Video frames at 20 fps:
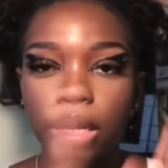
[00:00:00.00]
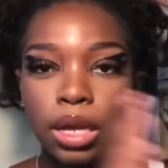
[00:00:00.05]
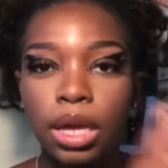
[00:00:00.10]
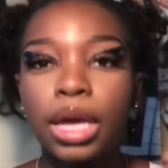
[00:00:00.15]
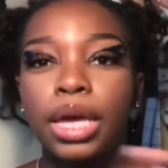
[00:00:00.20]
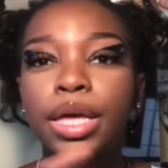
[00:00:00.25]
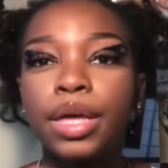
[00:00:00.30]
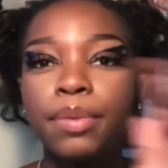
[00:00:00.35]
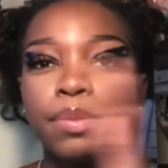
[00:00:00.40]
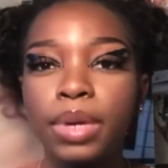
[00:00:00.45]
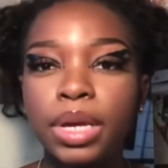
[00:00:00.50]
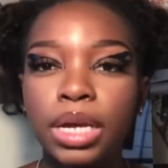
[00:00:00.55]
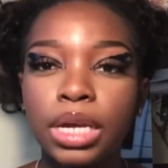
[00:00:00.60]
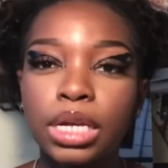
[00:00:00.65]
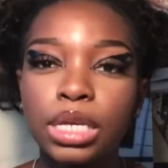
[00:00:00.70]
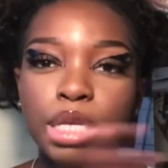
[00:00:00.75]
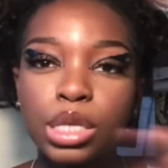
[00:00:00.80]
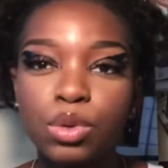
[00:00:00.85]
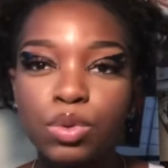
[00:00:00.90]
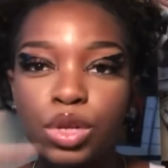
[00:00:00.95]
it could
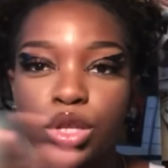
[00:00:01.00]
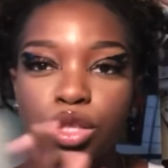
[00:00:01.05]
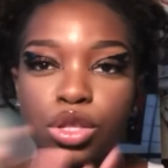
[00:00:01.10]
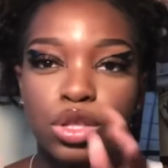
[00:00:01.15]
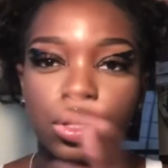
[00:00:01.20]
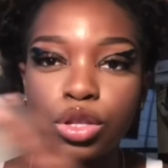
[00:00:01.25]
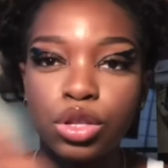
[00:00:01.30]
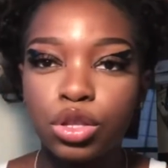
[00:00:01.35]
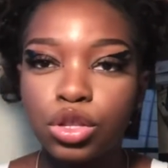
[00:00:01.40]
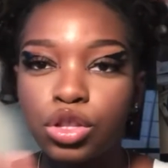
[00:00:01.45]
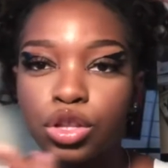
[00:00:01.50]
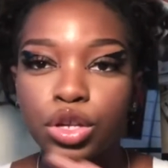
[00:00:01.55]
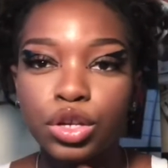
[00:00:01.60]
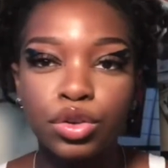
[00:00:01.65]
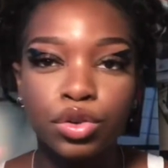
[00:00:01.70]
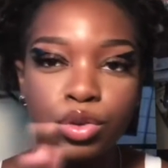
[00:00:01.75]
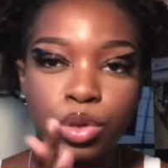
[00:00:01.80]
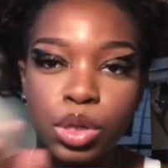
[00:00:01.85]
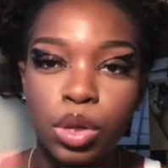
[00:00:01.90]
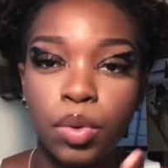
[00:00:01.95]
be switch
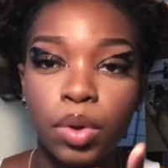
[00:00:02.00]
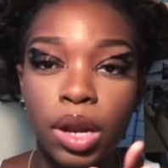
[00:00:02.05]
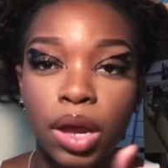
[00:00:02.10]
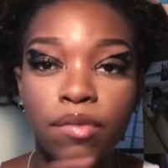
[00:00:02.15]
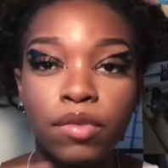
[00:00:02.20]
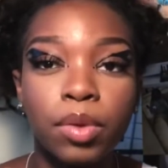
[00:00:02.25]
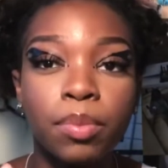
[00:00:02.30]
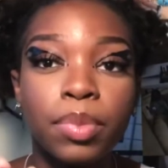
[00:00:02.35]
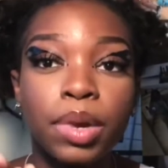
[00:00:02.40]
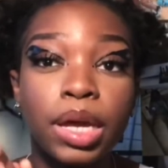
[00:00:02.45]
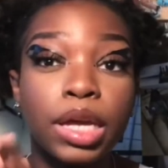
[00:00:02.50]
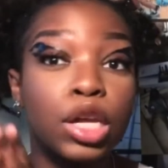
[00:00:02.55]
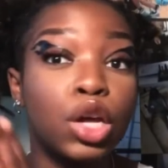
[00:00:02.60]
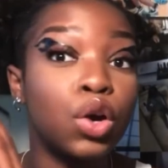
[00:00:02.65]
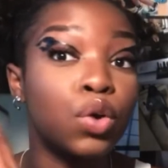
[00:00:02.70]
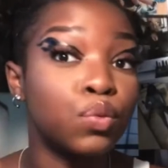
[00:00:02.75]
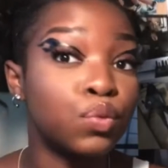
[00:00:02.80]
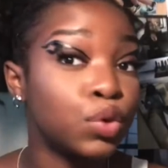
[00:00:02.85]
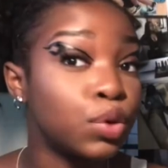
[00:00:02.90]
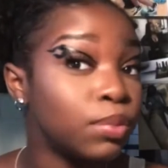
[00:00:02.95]
genders or whatever, but
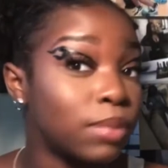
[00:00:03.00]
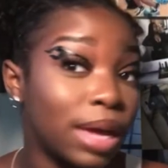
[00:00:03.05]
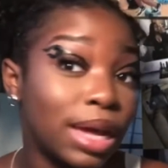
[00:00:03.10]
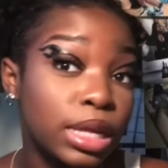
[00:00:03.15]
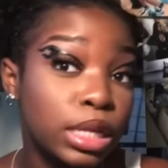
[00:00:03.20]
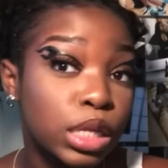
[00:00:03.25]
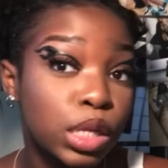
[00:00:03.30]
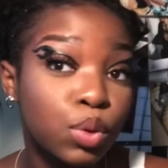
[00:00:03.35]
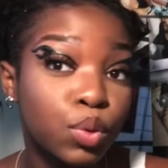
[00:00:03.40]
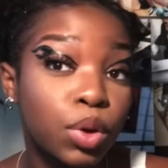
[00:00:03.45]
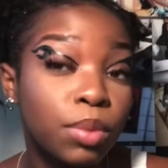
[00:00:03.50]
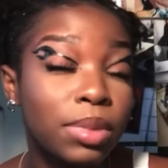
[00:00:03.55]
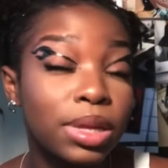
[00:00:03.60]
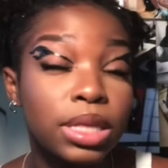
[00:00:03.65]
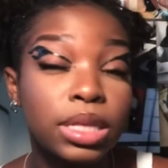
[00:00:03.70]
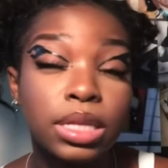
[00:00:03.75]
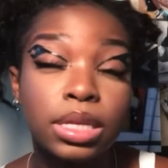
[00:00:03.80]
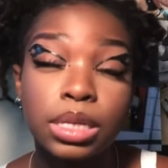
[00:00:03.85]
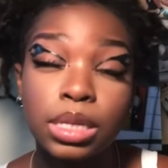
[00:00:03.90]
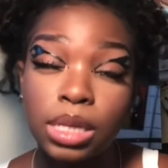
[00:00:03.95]
your roommates will be
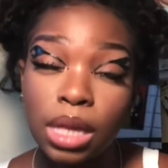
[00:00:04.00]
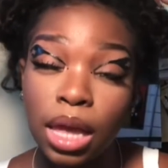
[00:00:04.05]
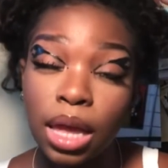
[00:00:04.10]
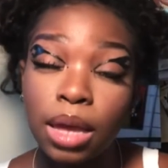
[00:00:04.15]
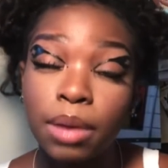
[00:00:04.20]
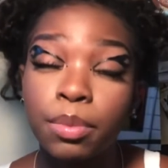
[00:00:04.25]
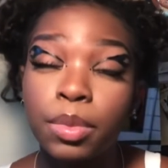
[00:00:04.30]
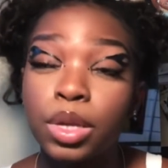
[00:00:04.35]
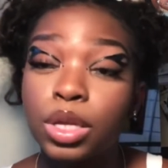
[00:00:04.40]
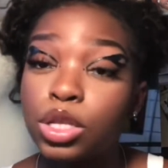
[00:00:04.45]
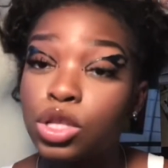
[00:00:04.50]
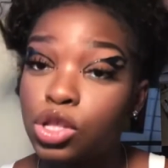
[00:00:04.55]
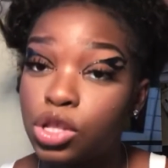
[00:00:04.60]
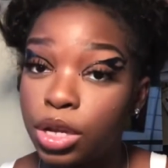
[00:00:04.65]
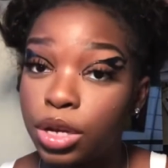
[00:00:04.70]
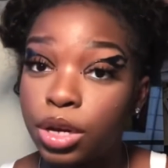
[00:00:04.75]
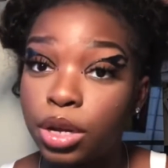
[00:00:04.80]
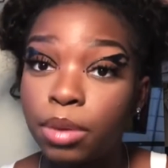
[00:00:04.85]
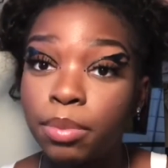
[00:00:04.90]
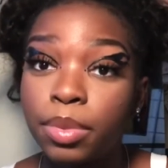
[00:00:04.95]
the same
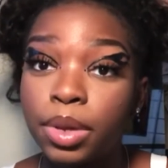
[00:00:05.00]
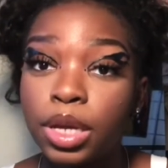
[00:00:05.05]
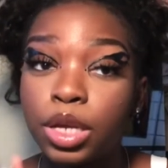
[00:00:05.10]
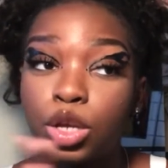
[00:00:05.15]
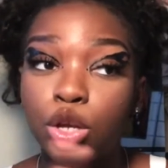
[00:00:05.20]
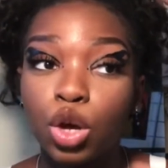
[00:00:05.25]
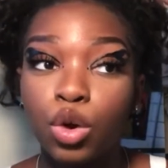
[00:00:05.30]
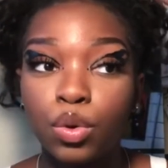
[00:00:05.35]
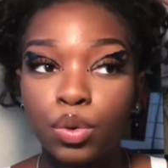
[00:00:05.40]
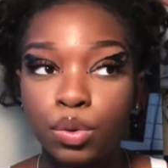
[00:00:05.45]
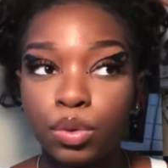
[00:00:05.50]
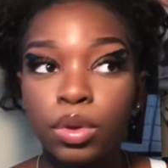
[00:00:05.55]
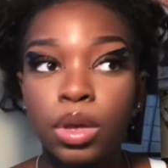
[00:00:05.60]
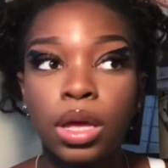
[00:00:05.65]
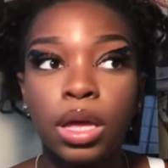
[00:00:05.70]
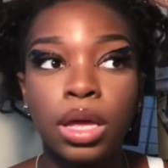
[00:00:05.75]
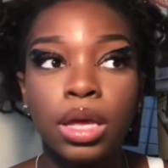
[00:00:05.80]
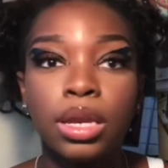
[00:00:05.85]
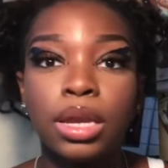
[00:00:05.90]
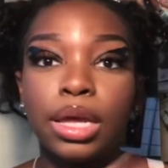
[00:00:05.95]
gender, but your
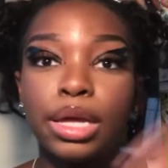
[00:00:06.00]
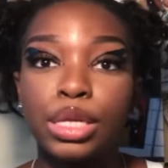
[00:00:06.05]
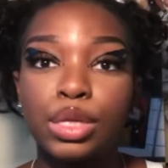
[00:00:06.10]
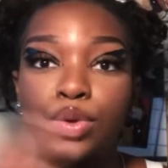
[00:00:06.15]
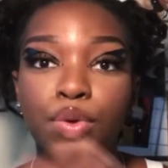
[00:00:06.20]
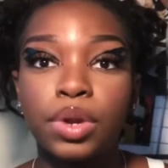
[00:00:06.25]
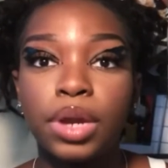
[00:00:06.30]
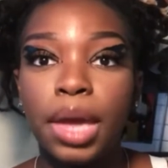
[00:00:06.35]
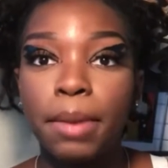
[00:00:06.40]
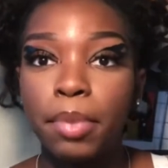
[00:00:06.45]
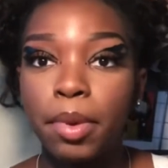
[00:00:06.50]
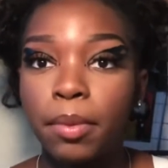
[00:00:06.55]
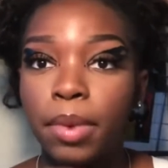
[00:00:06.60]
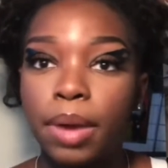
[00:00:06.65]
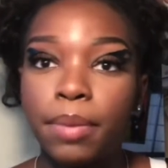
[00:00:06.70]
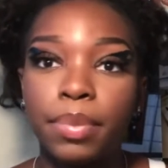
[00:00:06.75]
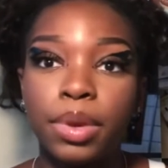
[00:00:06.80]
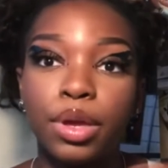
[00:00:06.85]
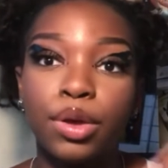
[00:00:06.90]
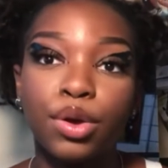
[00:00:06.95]
next door neighbor
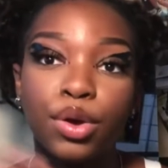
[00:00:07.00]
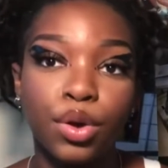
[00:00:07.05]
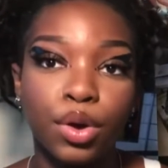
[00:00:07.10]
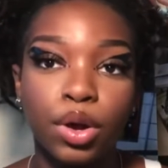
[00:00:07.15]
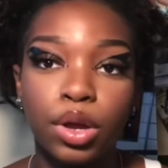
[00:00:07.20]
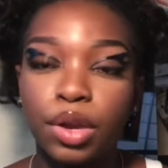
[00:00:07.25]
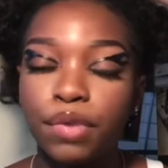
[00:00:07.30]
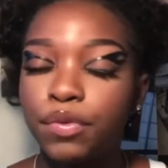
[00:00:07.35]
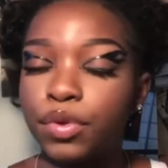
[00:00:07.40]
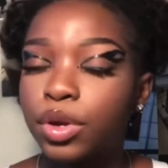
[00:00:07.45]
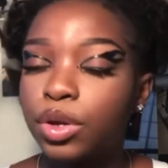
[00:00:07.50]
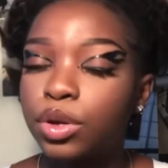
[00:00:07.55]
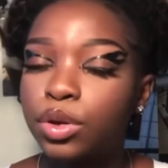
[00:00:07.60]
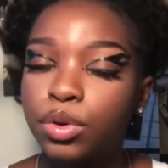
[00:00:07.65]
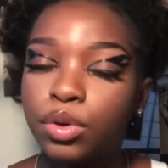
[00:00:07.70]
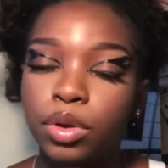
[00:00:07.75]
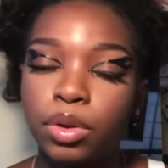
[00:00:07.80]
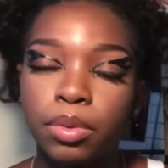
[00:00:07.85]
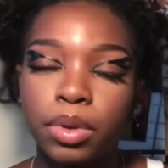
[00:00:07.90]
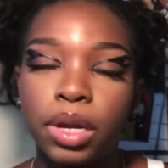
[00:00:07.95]
might be a girl if you're a
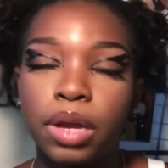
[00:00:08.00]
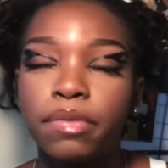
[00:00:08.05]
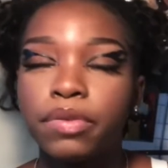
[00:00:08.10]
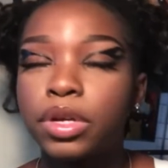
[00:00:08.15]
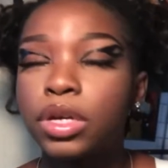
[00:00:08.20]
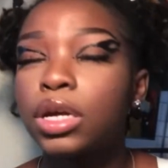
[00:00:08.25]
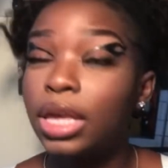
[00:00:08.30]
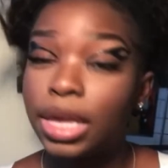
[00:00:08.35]
dude or whatever.